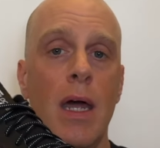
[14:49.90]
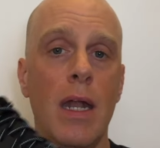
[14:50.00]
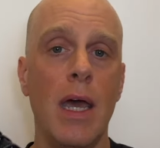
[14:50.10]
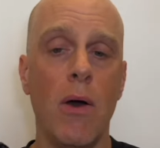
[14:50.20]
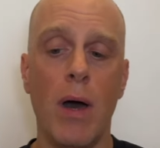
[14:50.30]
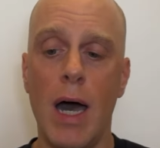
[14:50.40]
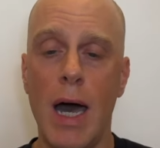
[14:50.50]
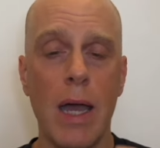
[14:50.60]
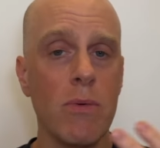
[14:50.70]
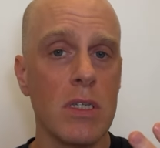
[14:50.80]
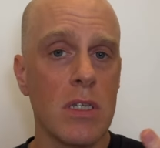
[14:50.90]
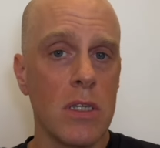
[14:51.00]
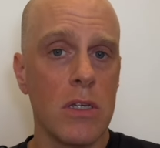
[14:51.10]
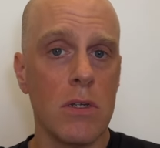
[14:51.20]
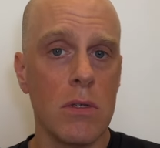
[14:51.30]
Now, I was a
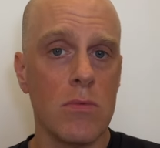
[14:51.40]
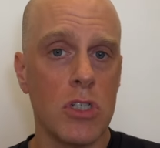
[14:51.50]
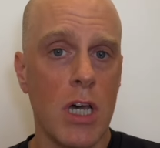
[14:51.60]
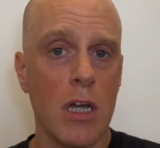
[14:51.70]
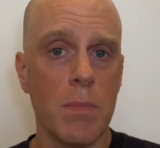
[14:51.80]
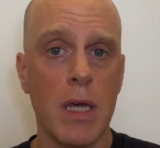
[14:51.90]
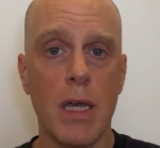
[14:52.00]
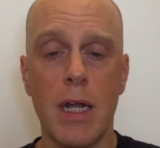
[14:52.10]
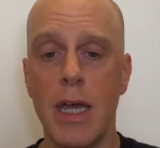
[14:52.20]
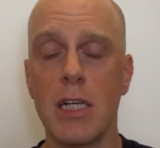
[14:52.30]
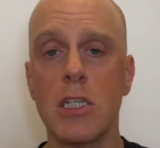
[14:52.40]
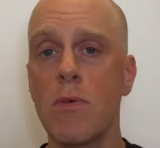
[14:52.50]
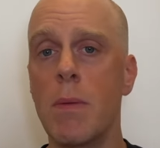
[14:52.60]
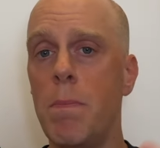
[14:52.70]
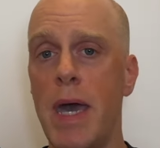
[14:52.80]
little shocked by that, and I actually
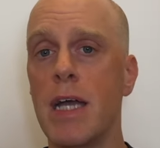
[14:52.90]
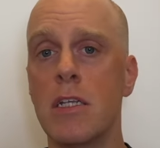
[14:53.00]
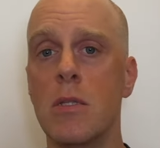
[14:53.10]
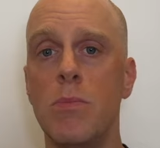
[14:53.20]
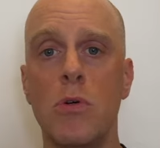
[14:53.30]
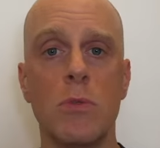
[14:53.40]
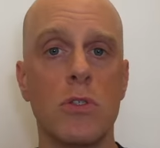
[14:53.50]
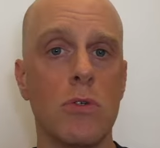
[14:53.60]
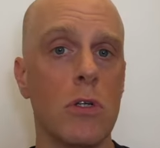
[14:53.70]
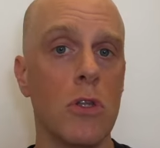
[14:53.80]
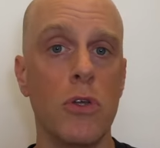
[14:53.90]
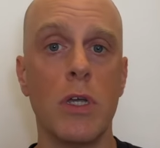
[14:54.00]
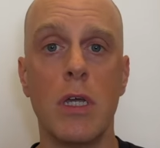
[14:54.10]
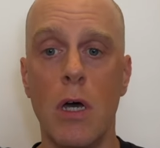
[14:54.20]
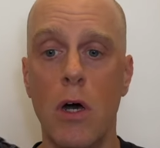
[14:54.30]
went back to the Puma store to look
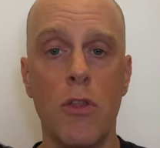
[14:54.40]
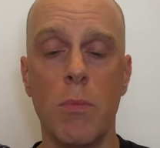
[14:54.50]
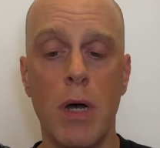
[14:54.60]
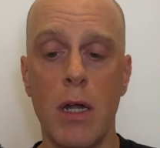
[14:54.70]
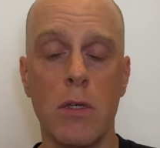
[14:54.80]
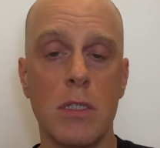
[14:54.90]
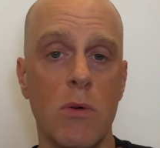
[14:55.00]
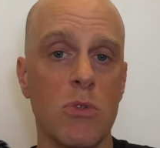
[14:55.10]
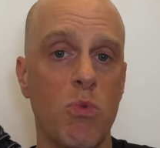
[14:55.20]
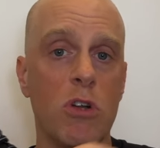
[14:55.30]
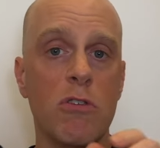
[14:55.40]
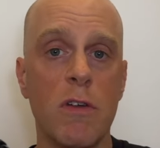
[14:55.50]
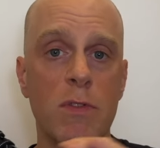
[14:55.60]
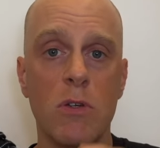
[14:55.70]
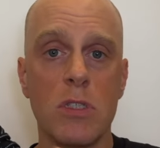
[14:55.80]
at other models. I was wondering
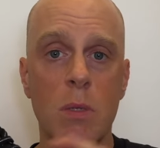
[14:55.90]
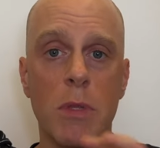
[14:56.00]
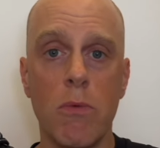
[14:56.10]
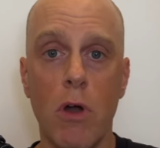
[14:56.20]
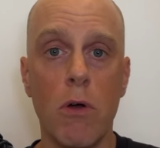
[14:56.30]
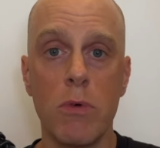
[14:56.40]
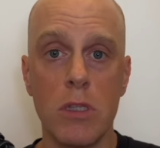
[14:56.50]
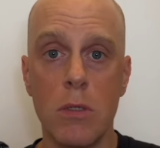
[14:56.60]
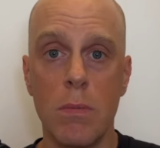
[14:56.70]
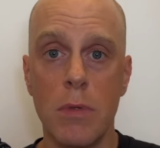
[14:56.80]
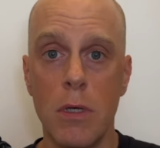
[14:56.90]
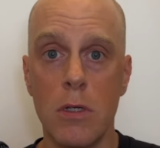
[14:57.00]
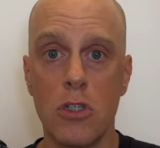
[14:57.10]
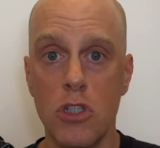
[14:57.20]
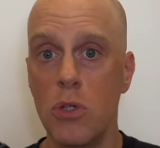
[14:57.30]
if there was something wrong with the
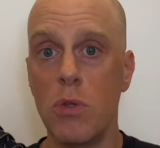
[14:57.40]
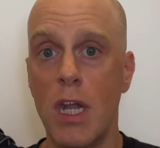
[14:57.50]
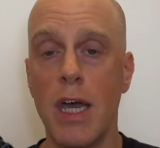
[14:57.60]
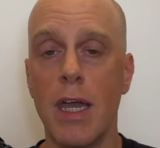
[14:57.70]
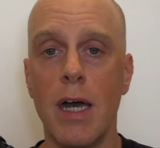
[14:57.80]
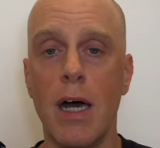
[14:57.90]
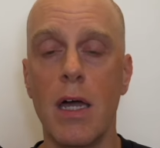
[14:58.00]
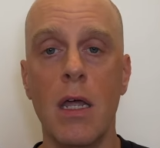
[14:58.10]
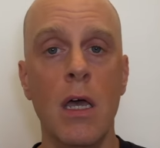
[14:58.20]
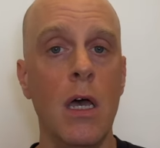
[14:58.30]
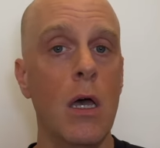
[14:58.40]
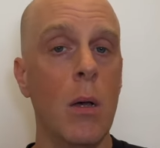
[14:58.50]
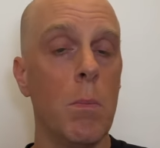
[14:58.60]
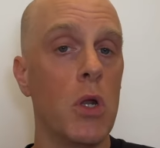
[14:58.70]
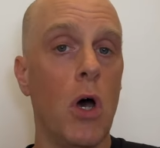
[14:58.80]
shoe that I got.
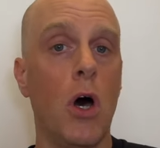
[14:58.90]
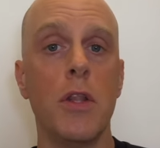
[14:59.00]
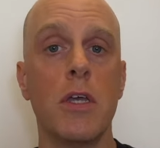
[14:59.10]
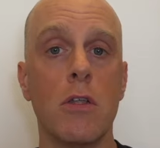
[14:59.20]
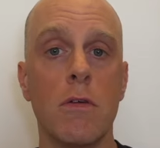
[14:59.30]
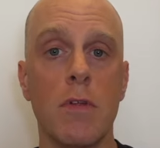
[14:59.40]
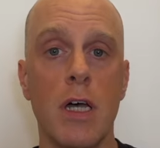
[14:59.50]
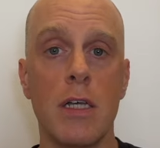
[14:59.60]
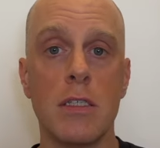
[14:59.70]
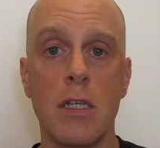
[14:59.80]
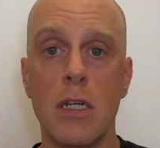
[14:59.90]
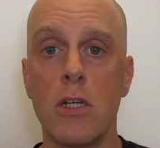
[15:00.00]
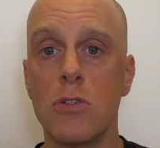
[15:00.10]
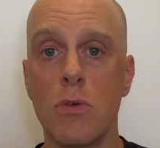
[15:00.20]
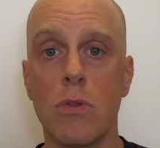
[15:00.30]
But all the other Velocity
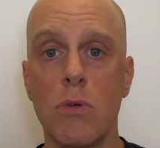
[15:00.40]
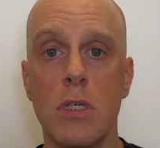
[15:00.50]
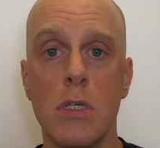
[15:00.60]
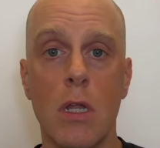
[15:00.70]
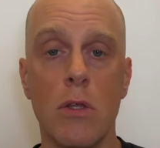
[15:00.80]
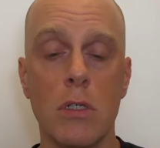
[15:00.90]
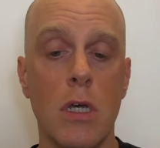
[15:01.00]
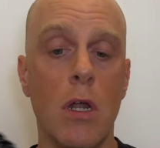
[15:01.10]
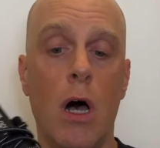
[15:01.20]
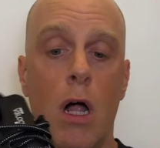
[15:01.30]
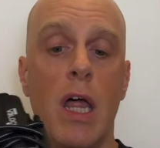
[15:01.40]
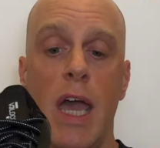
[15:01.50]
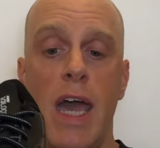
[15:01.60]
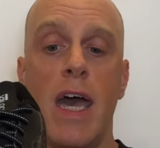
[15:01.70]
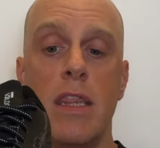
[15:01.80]
Nitro 3s that I looked at all
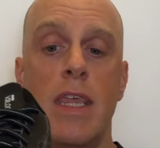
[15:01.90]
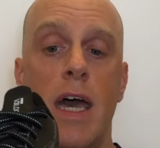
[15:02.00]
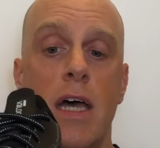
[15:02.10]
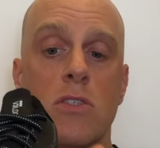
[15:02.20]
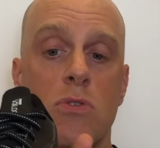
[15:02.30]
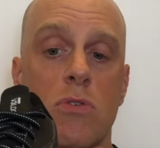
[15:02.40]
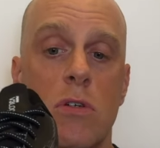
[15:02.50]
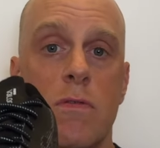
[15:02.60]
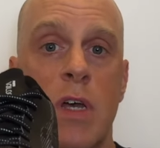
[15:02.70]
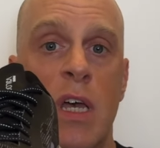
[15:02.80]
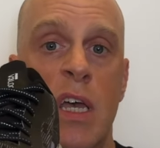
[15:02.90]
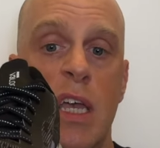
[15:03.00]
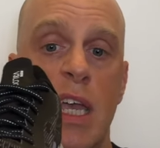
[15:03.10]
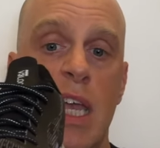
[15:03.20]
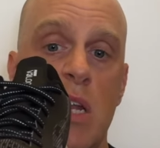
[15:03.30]
had that sort of
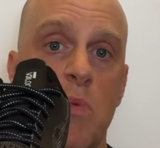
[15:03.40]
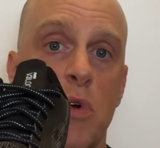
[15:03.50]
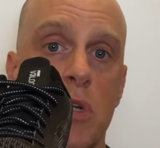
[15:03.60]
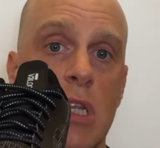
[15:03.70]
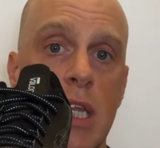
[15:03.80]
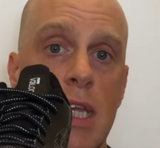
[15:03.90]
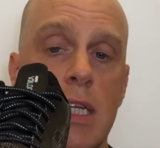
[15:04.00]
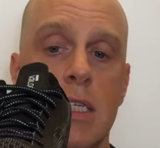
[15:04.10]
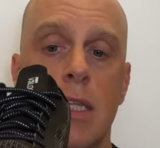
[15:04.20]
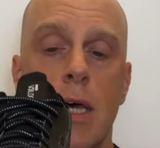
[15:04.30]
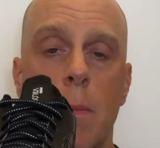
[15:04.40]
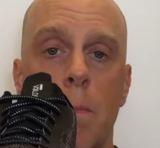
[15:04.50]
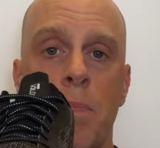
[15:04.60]
inward lean to them.